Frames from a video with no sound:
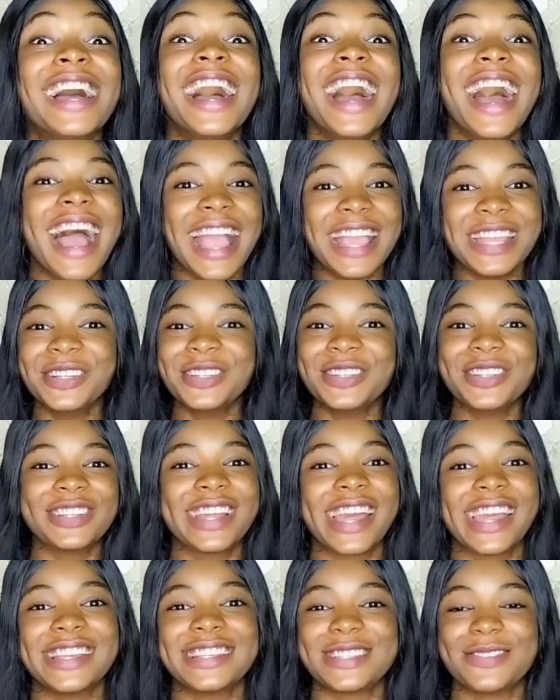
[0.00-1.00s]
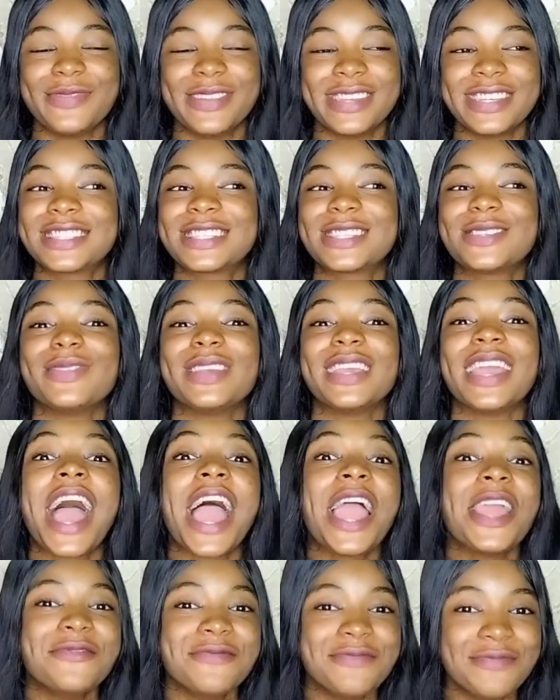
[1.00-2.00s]
I know you guys missed me. I
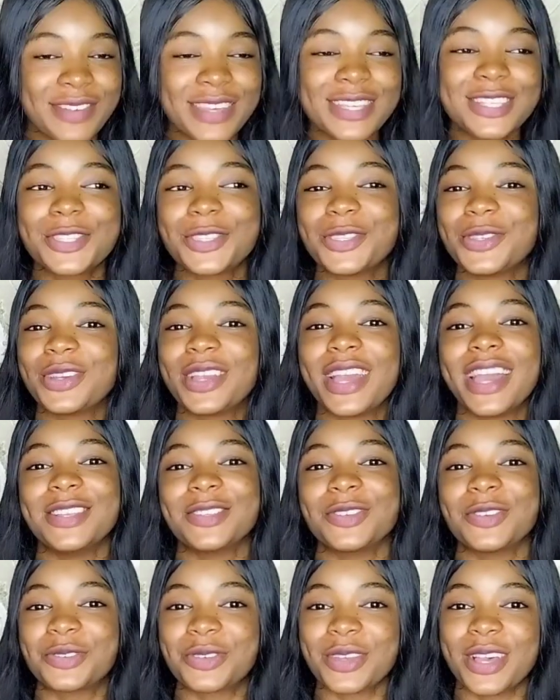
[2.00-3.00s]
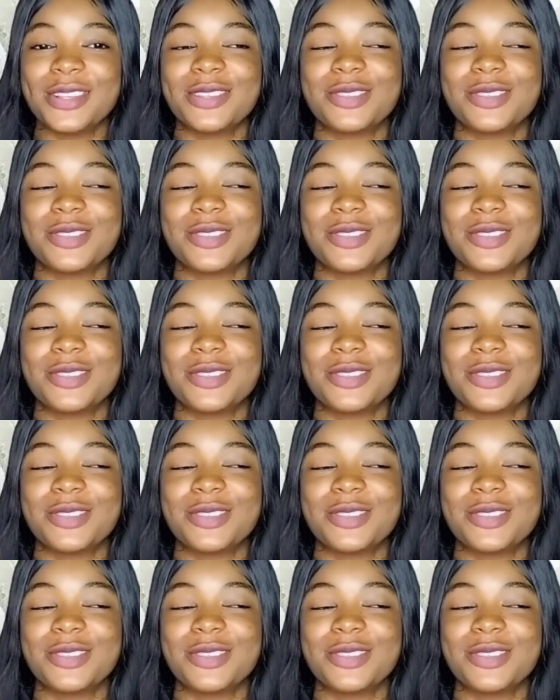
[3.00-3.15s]
missed you guys also as